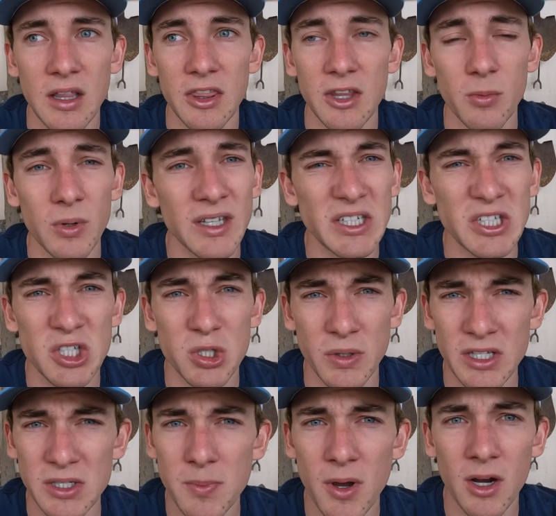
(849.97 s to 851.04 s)
They're really
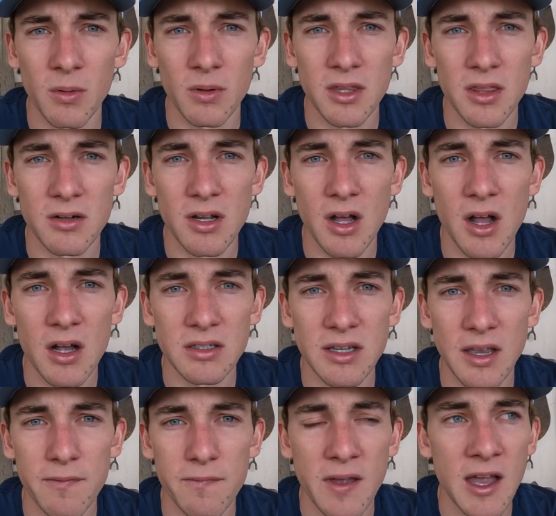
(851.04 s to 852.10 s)
street smart with other dogs,
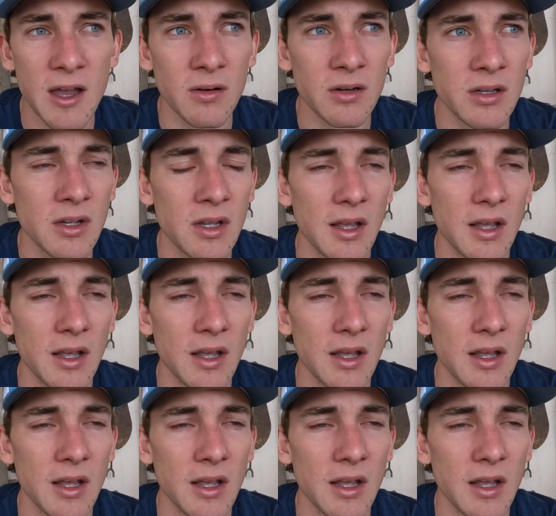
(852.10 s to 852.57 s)
I've found.